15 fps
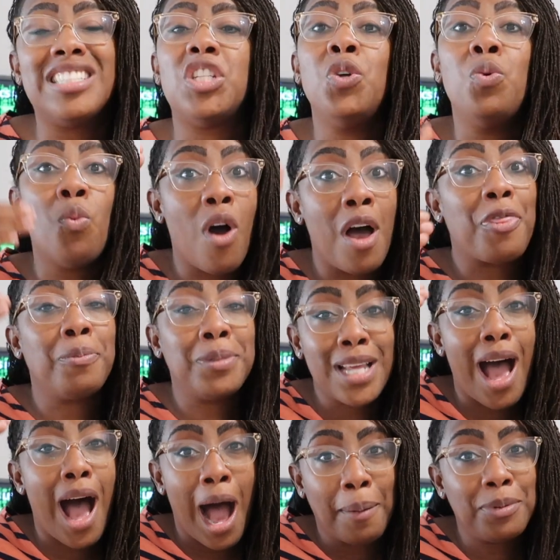You want them to
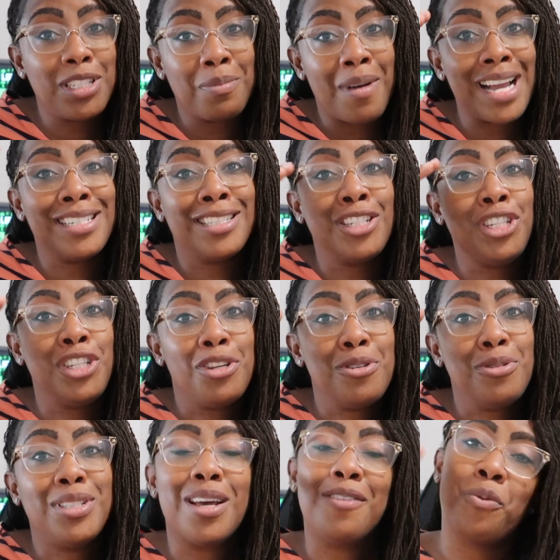optimize the
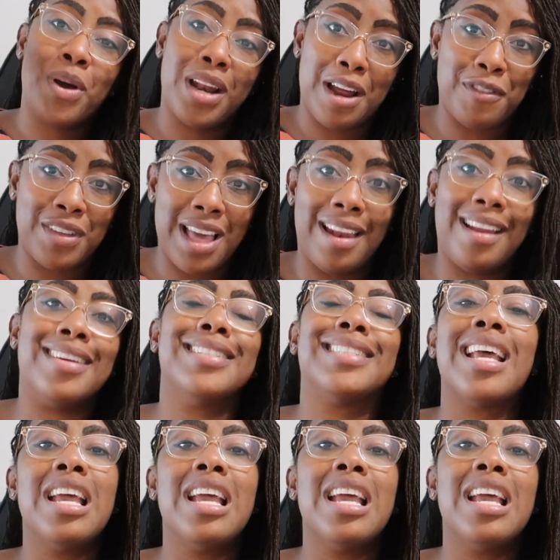use of whatever that is.